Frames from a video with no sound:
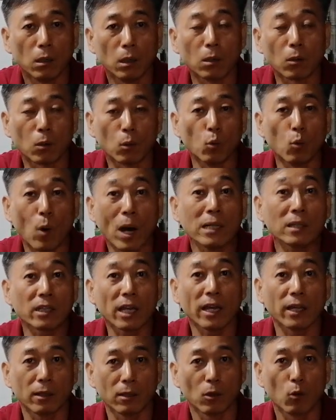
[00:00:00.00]

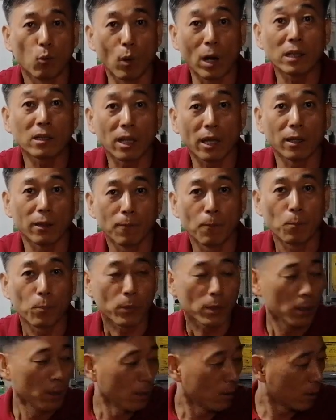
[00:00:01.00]
110.
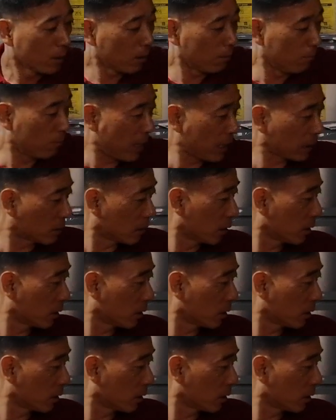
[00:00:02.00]
Make